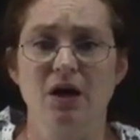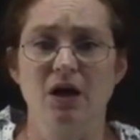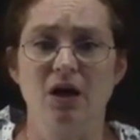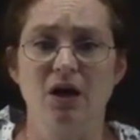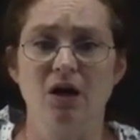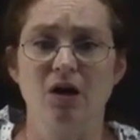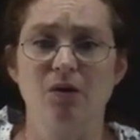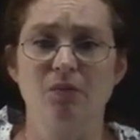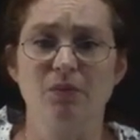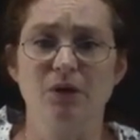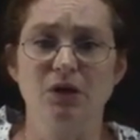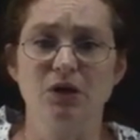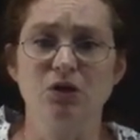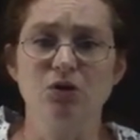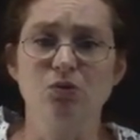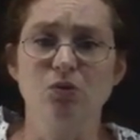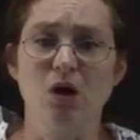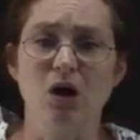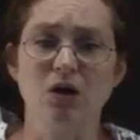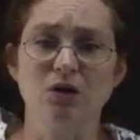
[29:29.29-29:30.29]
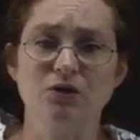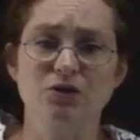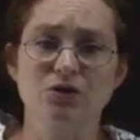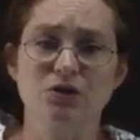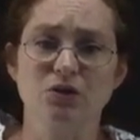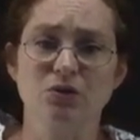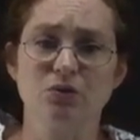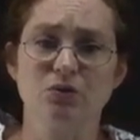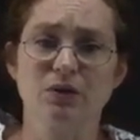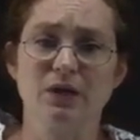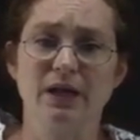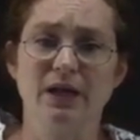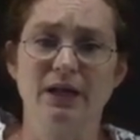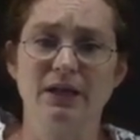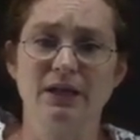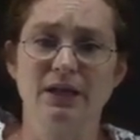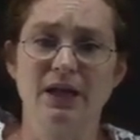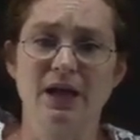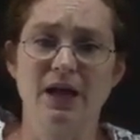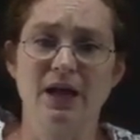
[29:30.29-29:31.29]
Um, you also
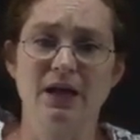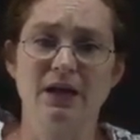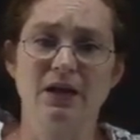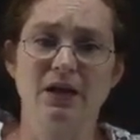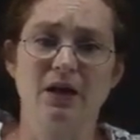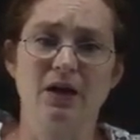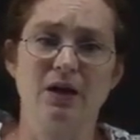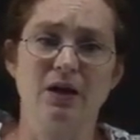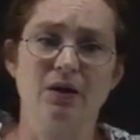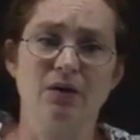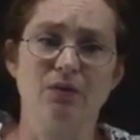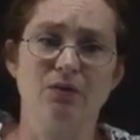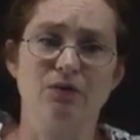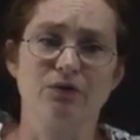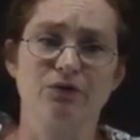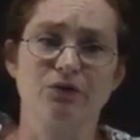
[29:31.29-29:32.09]
can get uh,